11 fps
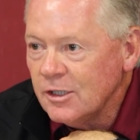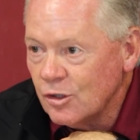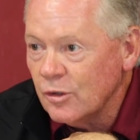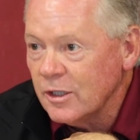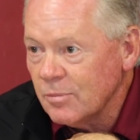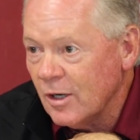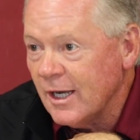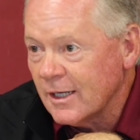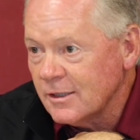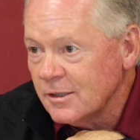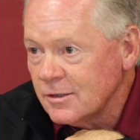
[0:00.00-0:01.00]
during
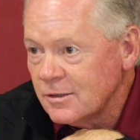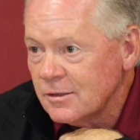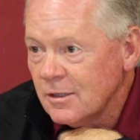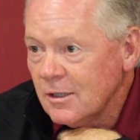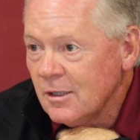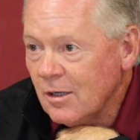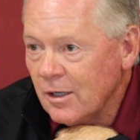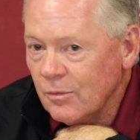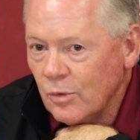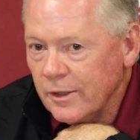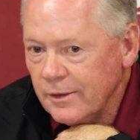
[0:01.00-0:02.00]
practice
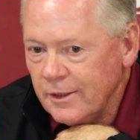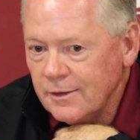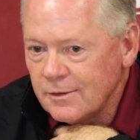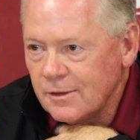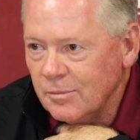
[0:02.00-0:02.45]
on what needs